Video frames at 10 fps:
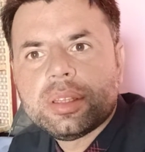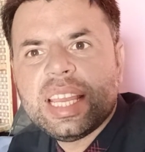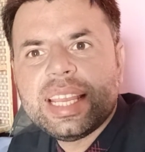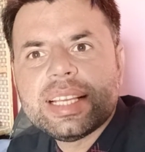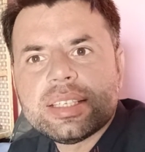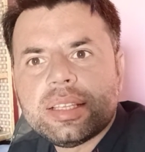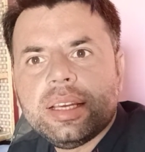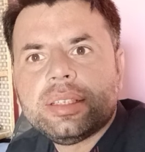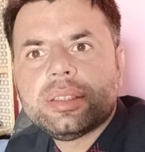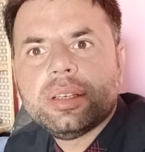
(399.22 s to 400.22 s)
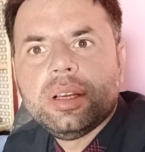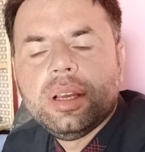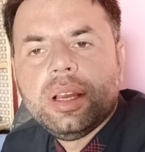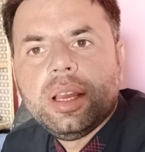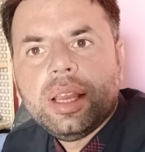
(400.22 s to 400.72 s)
thing is that
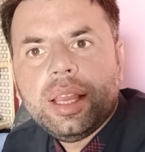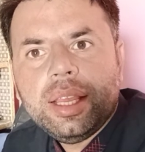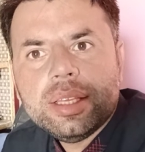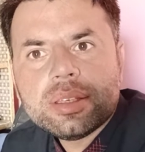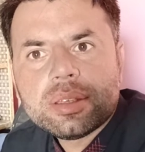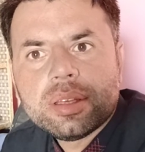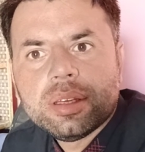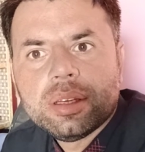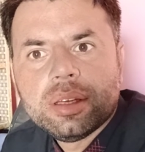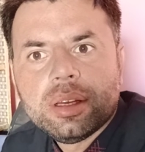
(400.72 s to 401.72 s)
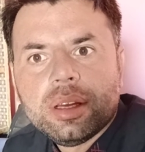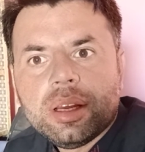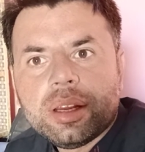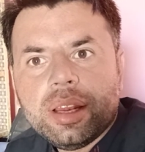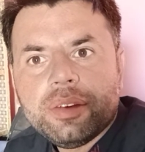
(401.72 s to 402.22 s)
is
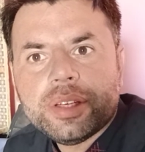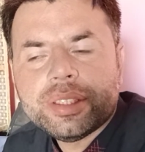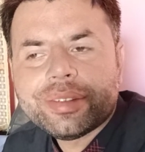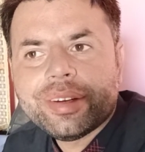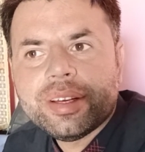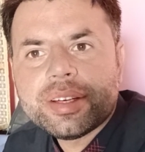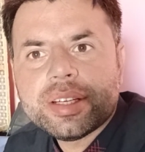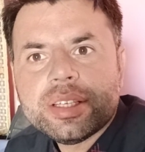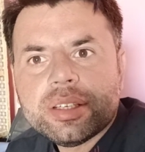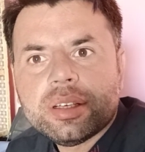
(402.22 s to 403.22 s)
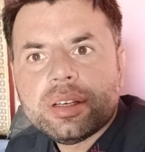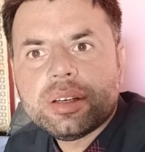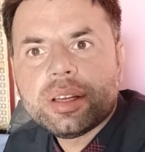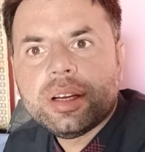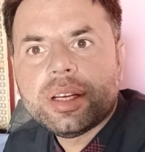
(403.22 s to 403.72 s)
relevant literature
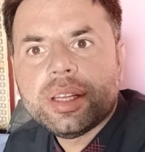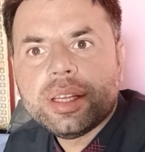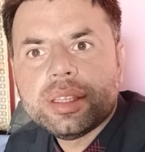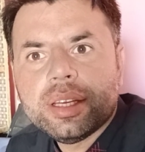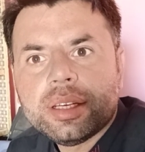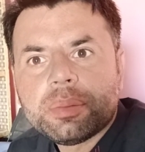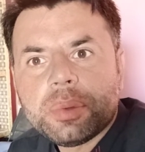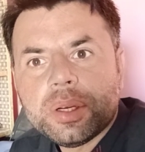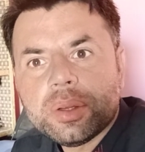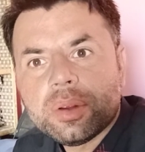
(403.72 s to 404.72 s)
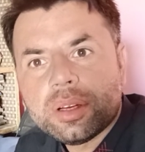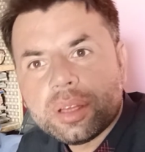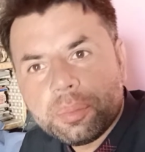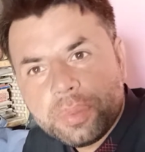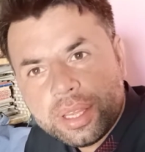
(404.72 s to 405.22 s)
regarding that particular
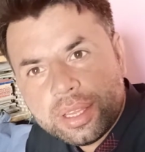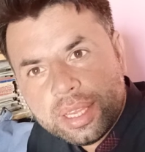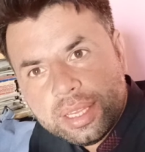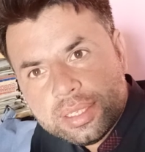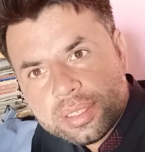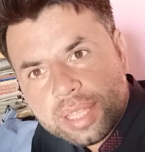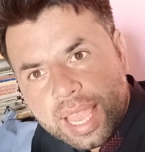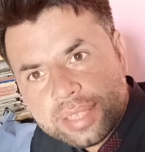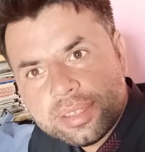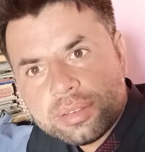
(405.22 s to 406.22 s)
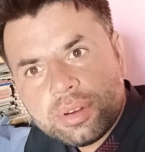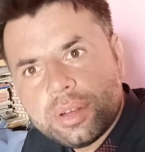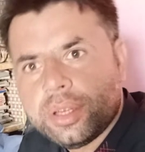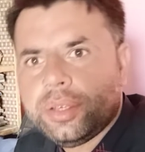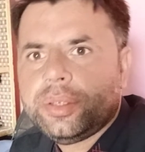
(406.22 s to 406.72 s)
topic is exist or
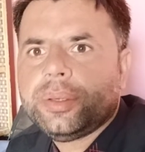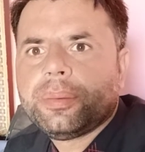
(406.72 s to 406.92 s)
not.